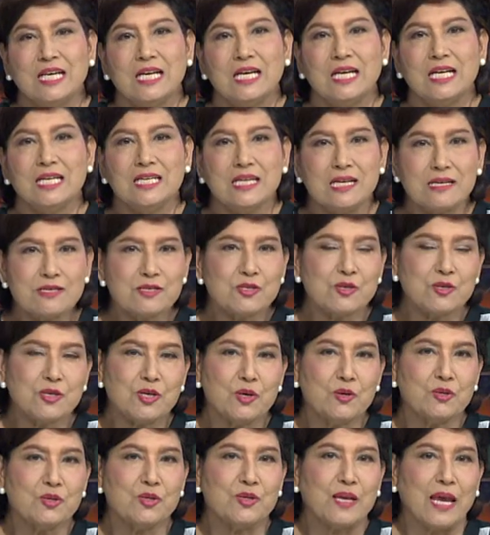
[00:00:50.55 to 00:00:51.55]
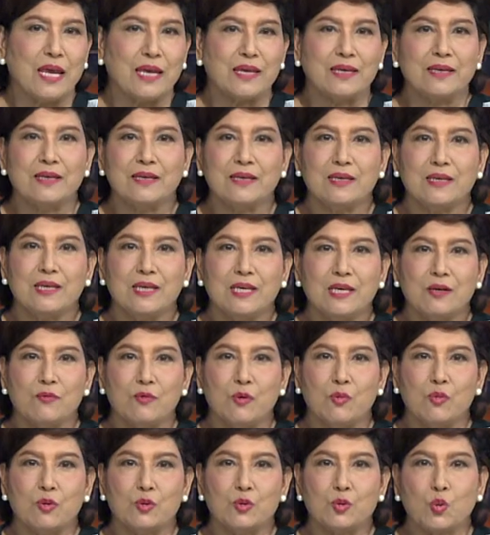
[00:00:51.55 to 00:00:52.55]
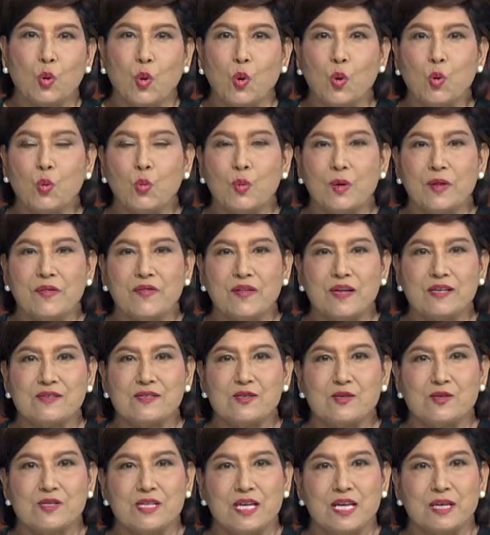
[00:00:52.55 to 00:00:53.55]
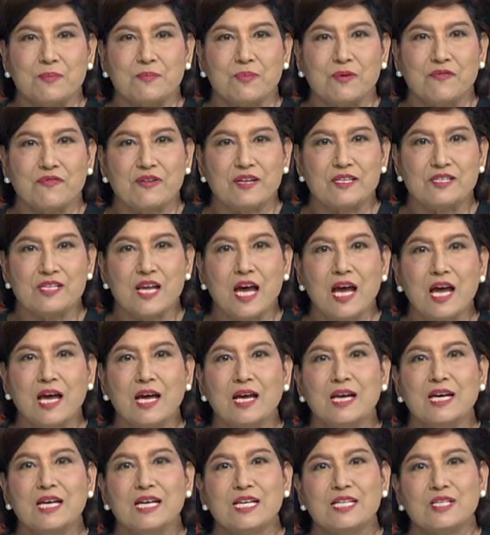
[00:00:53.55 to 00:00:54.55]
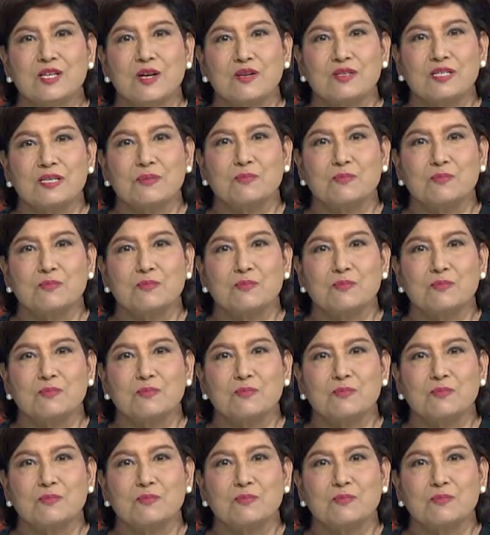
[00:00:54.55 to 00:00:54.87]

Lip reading: In our studio today, we will talk with Associate Professor Dr.